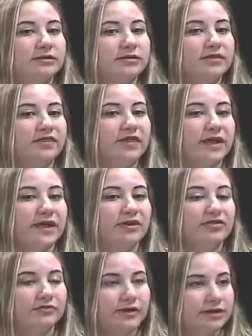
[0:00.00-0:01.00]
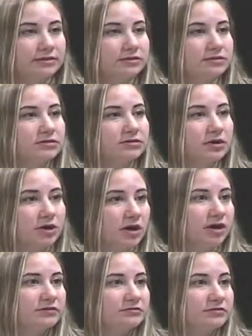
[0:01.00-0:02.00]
they threatened her.